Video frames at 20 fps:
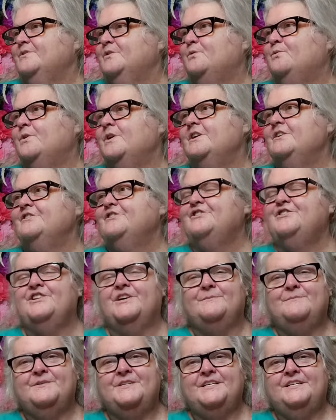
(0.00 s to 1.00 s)
Where's
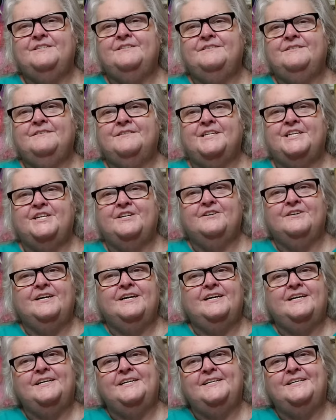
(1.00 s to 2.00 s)
Thumpkin? Here
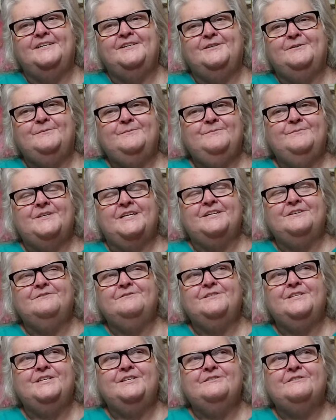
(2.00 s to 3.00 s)
I am. I
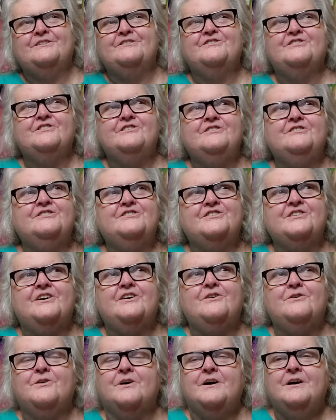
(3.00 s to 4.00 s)
don't know. There's a little
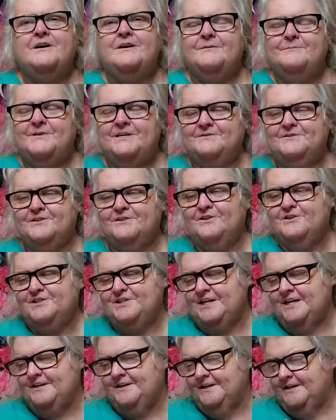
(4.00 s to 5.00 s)
song. i have to
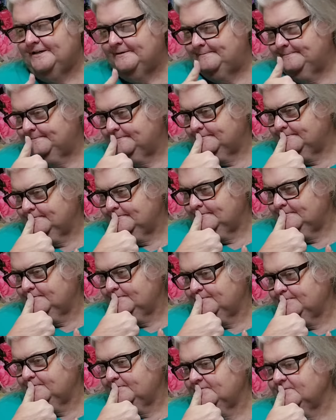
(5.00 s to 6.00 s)
look that up.
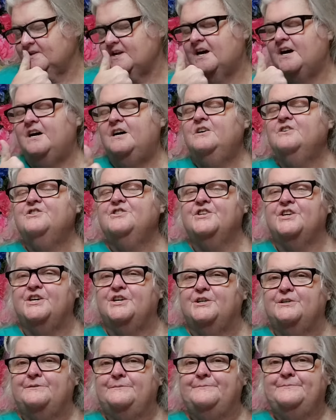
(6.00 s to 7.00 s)

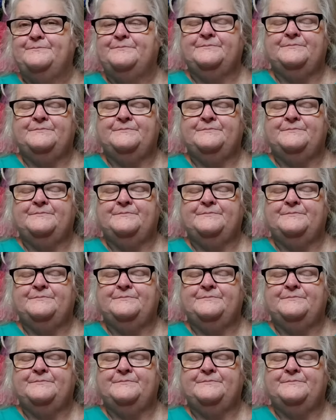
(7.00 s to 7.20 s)
Also,